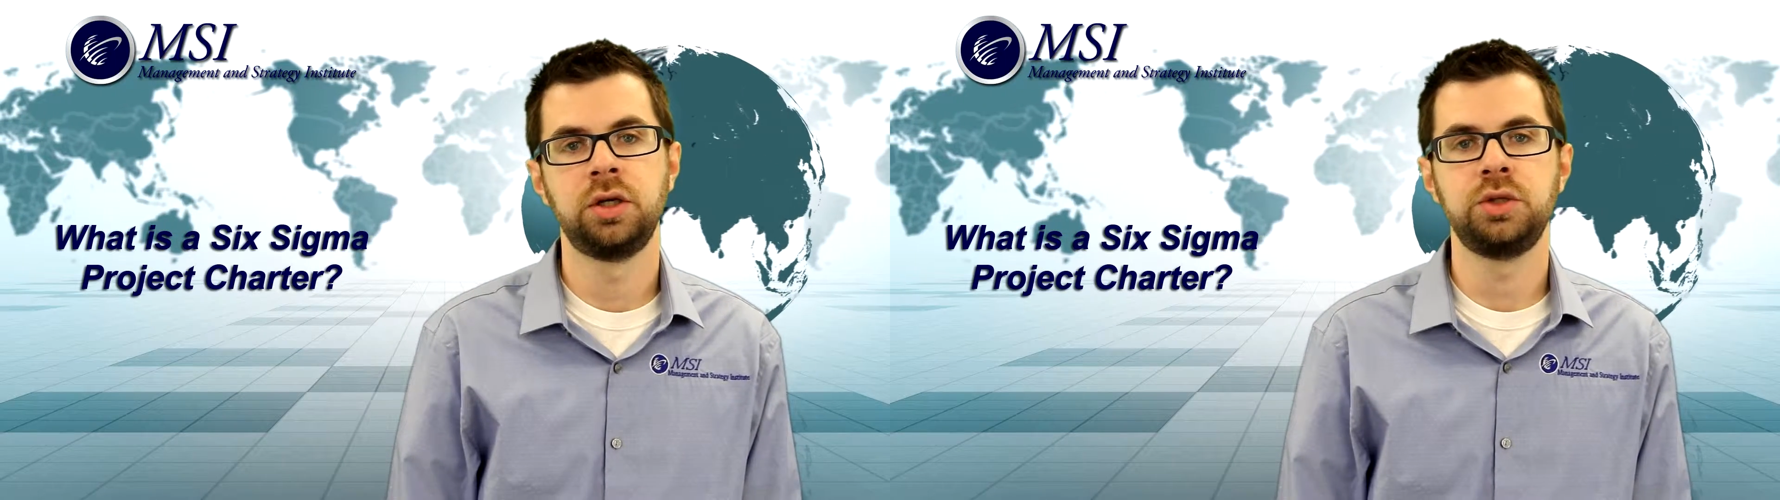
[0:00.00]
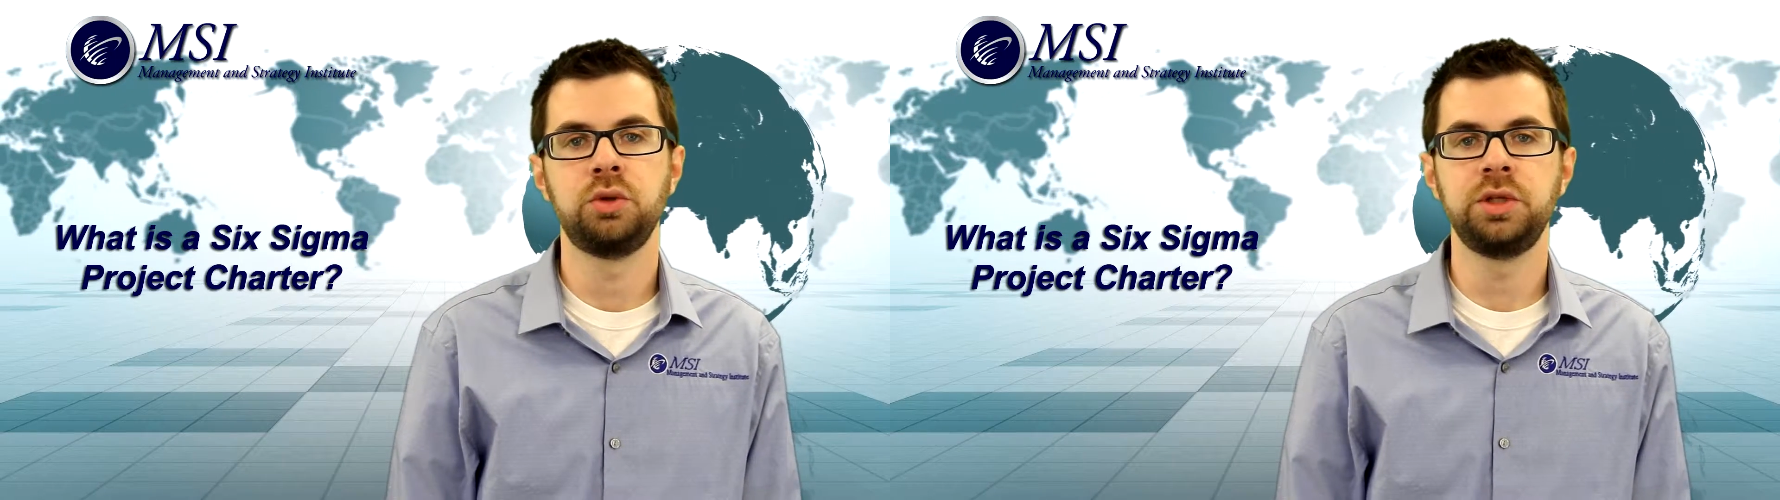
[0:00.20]

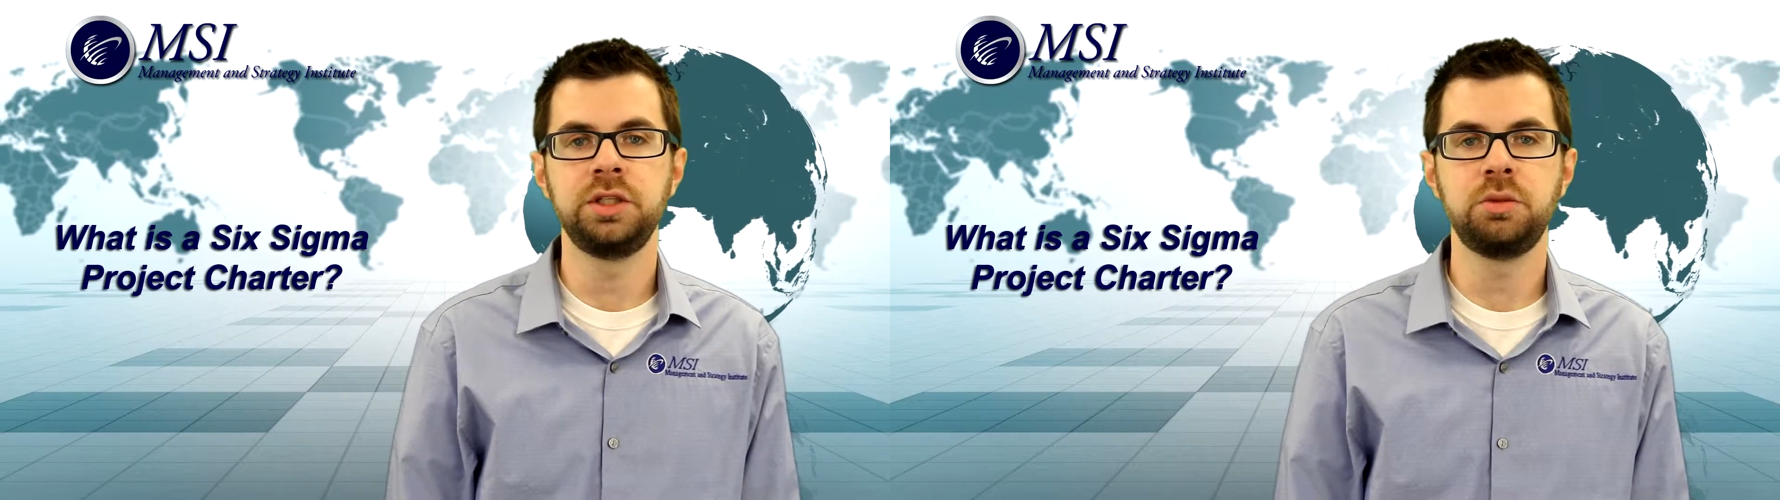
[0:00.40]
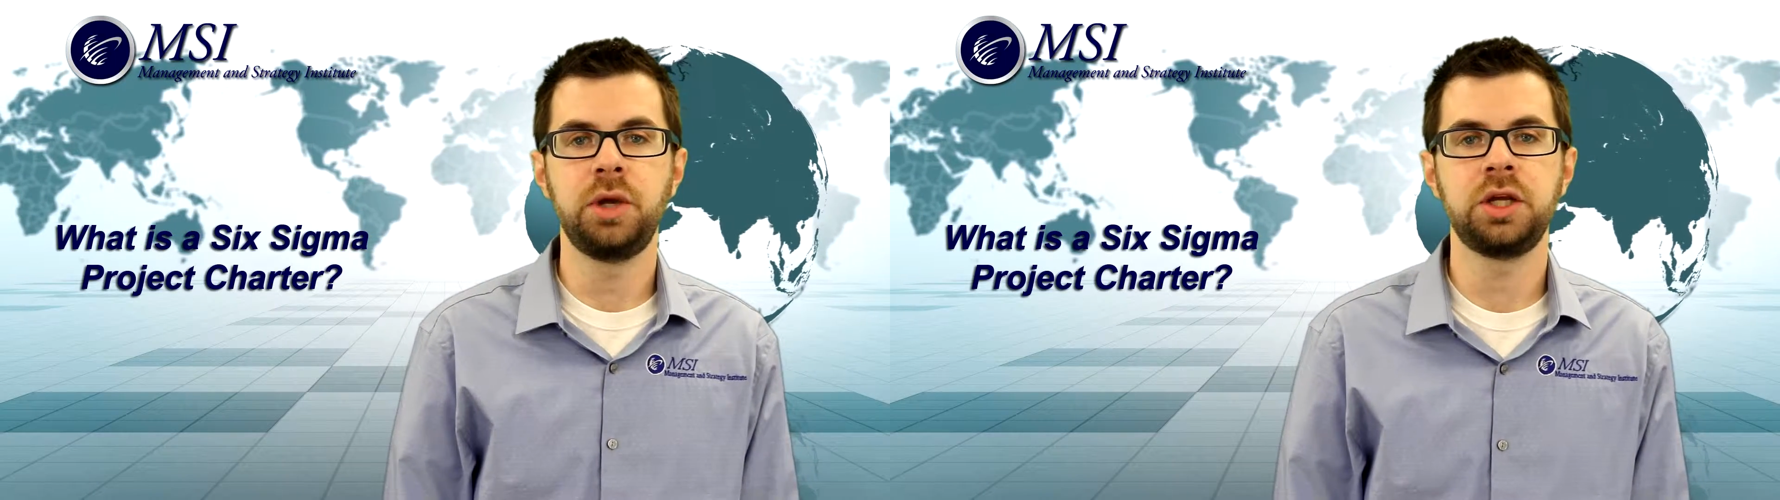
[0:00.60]
You'll need
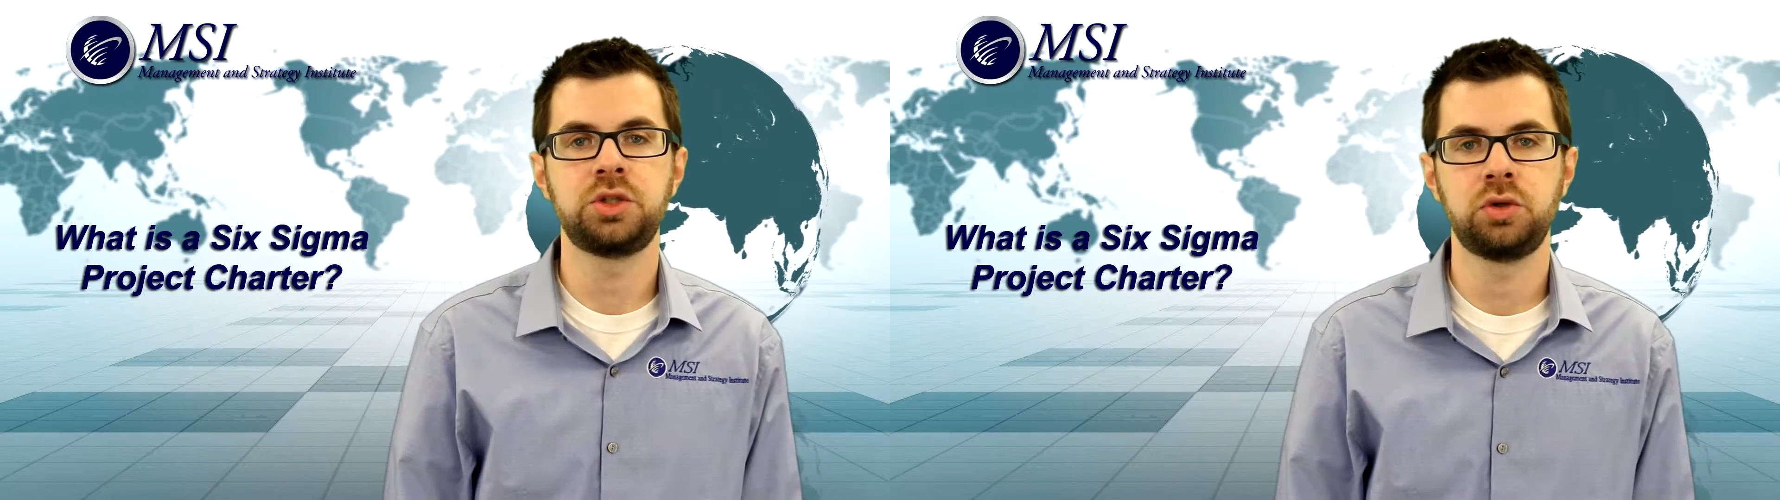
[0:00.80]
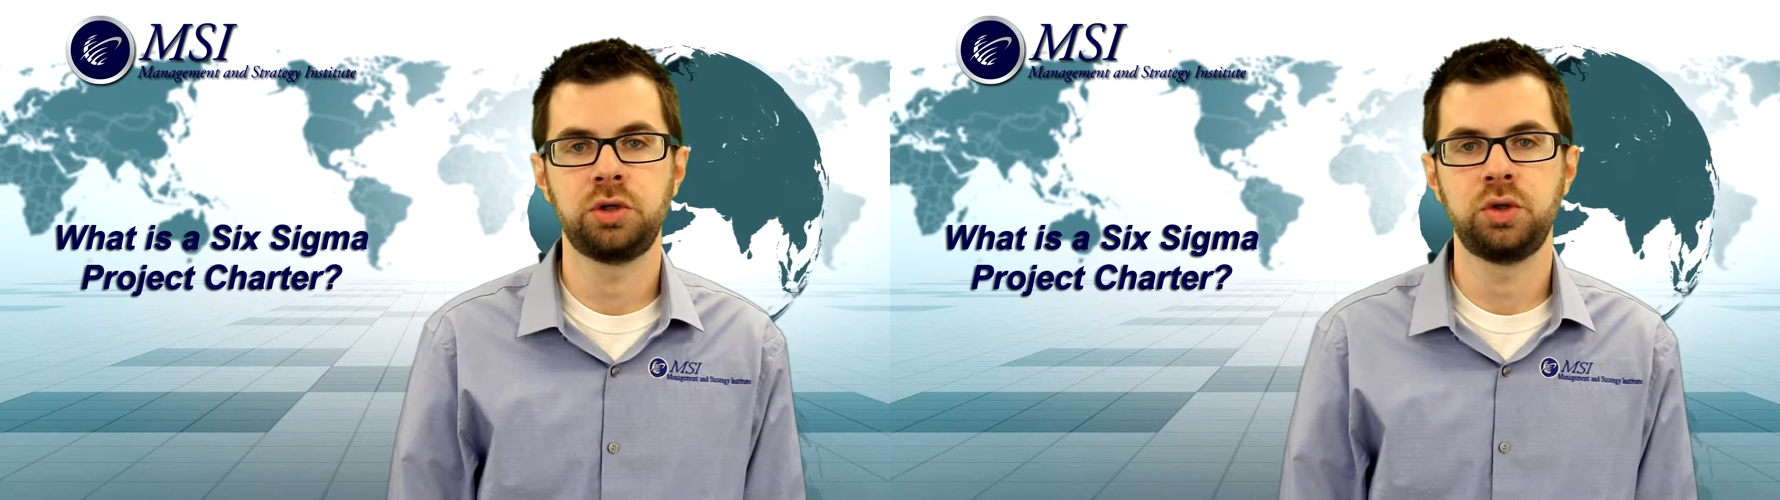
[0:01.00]
to make
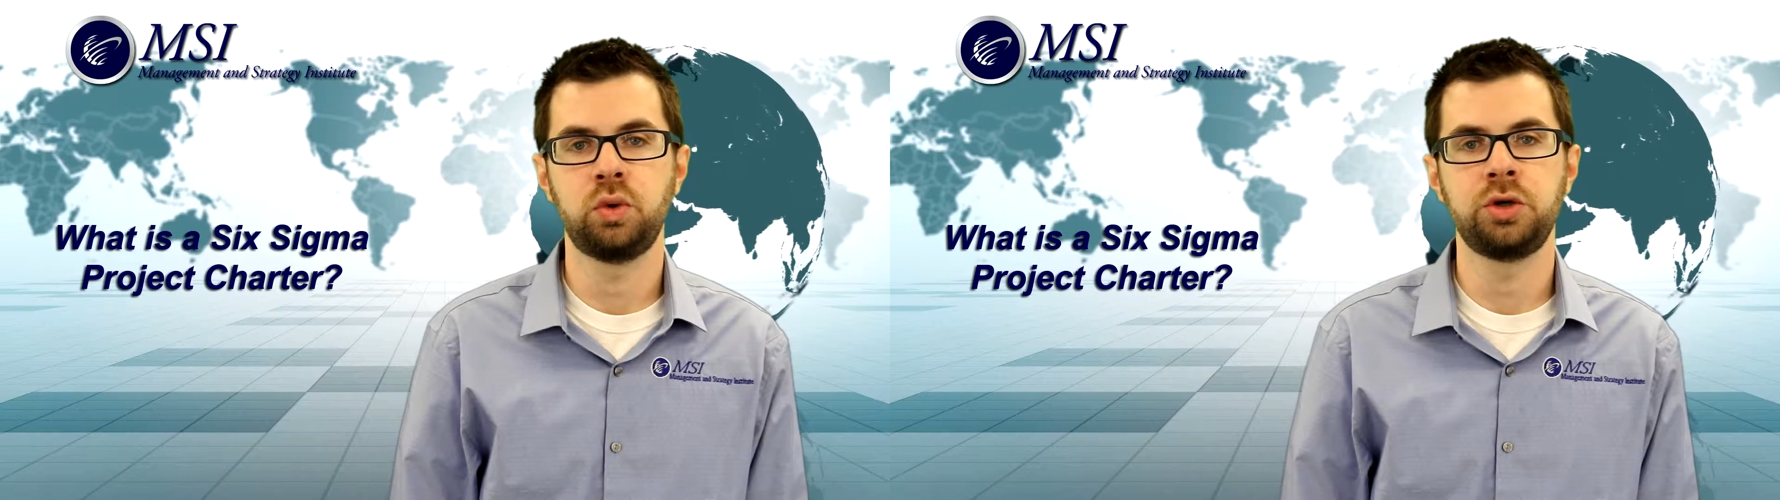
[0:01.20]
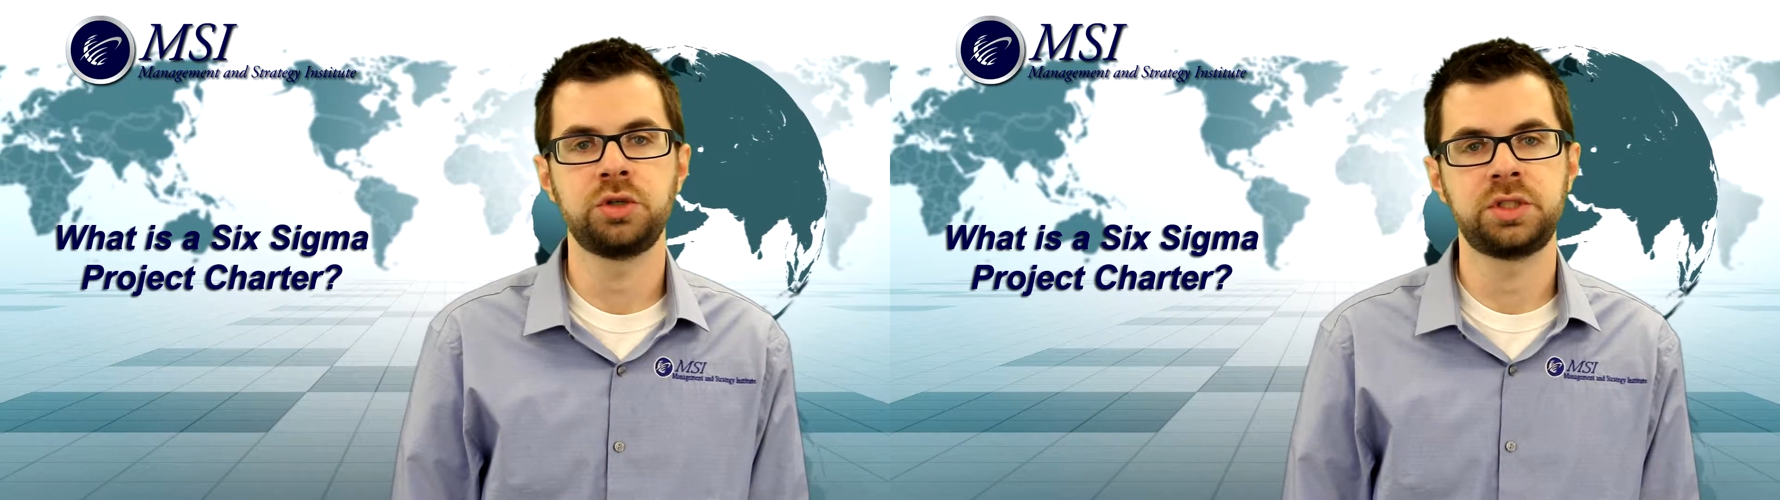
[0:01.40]
sure you
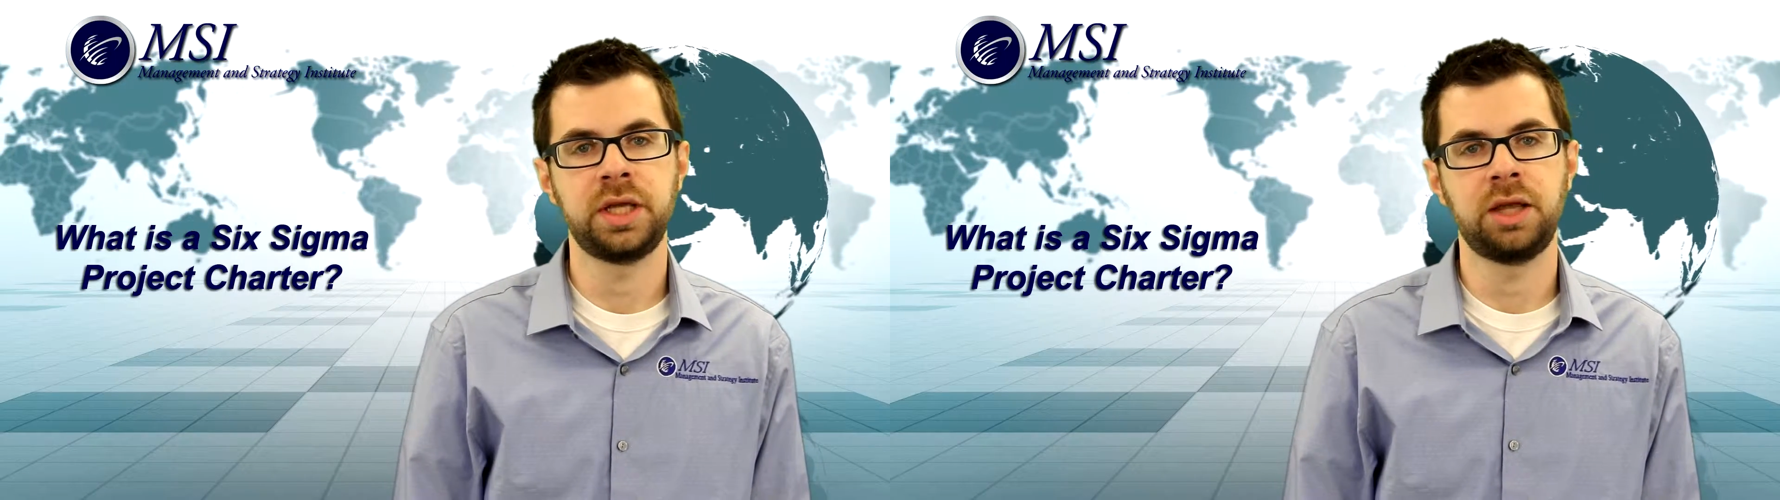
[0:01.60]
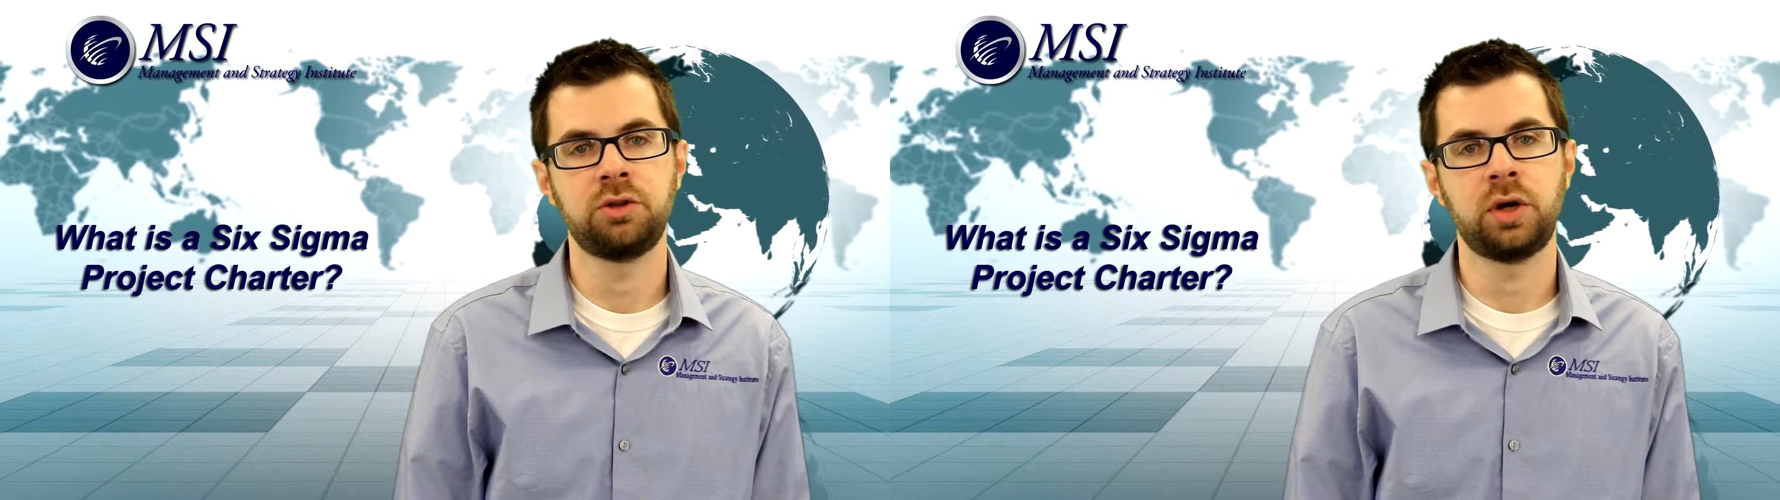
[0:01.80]

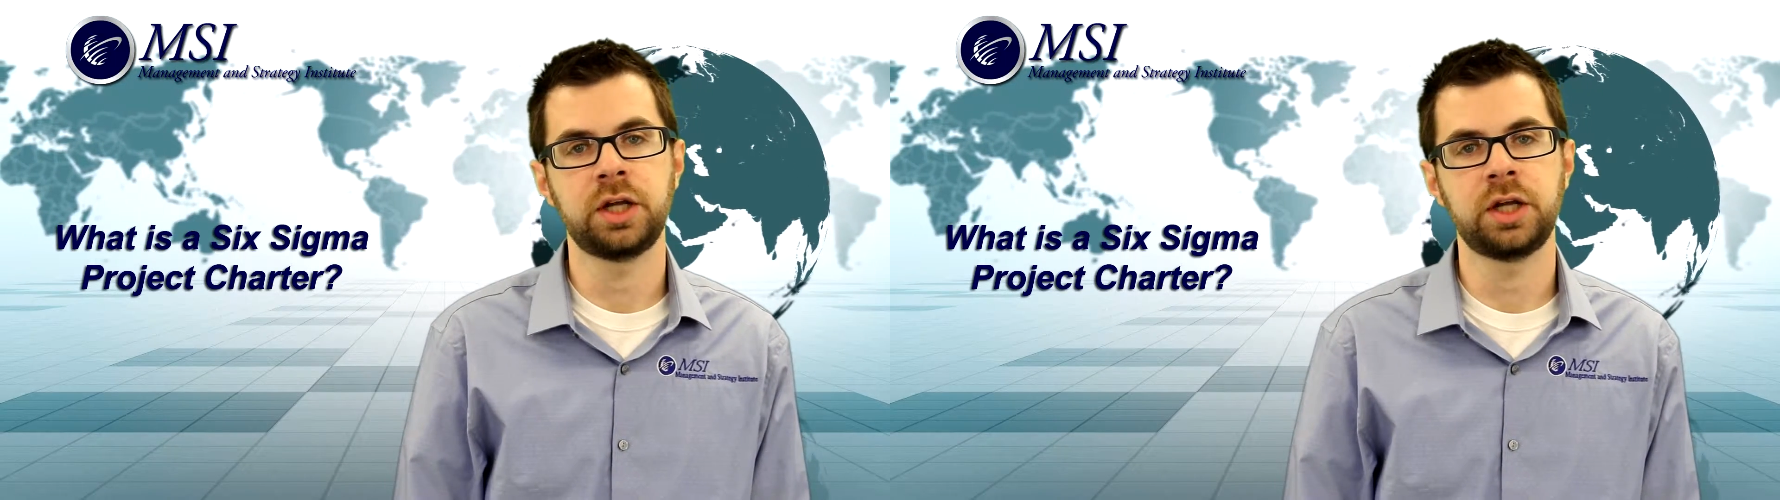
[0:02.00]
understand their